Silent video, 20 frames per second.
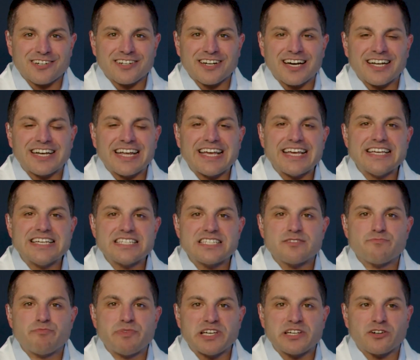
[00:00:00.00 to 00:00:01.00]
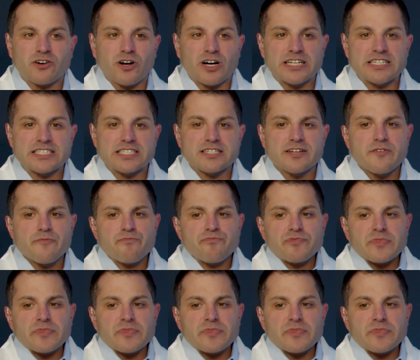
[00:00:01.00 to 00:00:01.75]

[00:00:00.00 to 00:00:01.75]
Arnon, is because